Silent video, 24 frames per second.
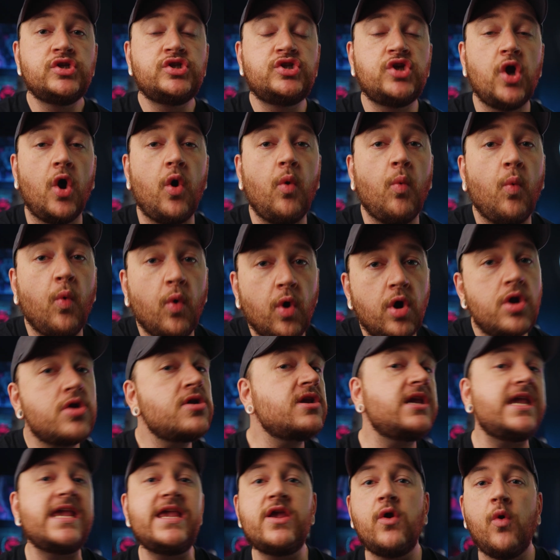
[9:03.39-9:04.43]
So
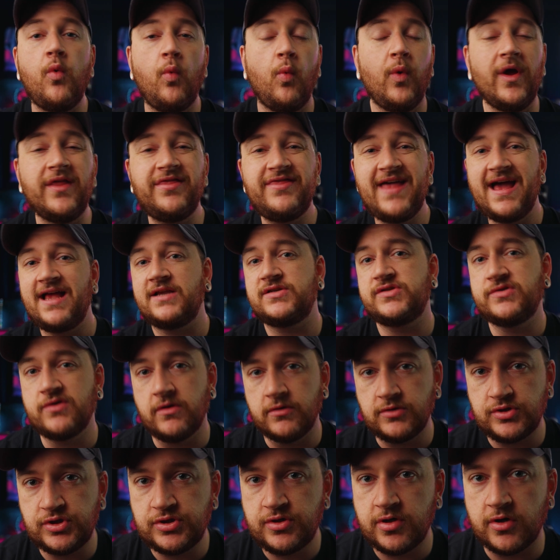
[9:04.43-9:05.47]
working with that
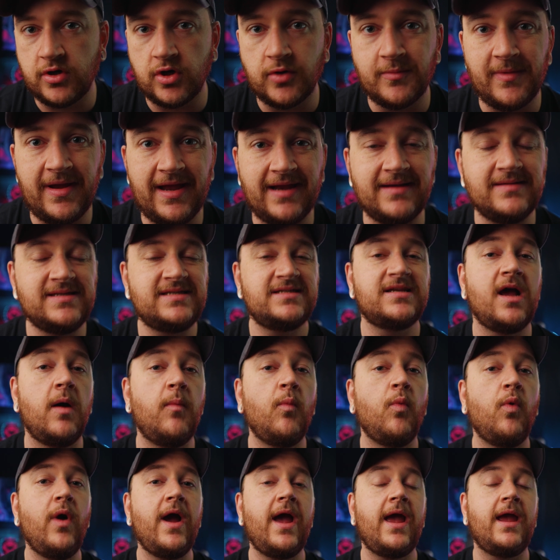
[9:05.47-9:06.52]
search term in
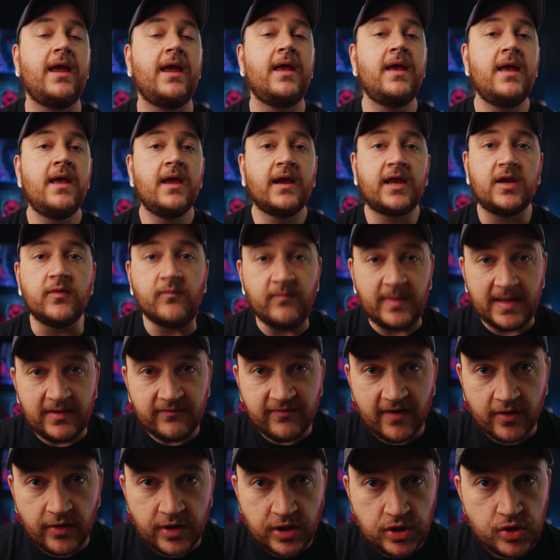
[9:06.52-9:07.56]
some way can be
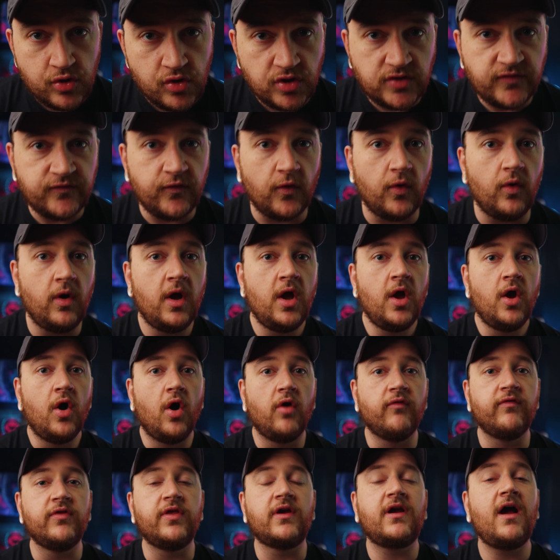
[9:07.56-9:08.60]
very useful
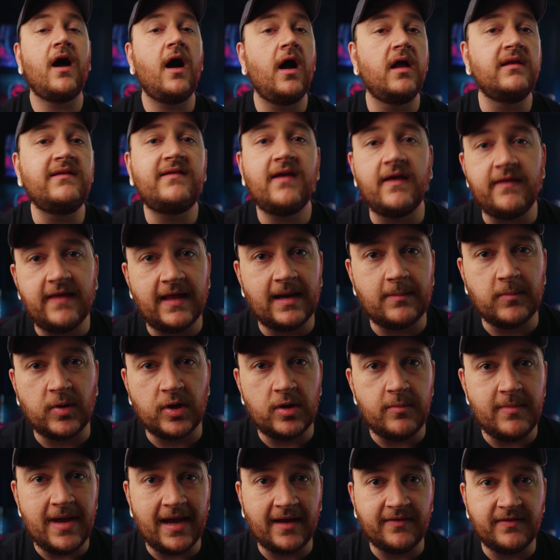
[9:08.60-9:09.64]
over the content that I'm
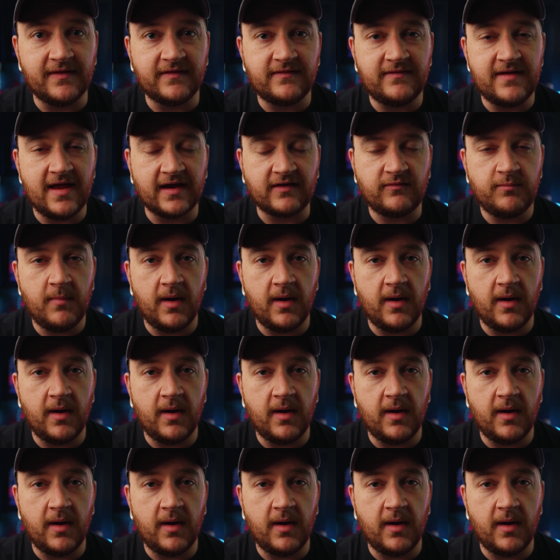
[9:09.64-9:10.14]
gonna make this next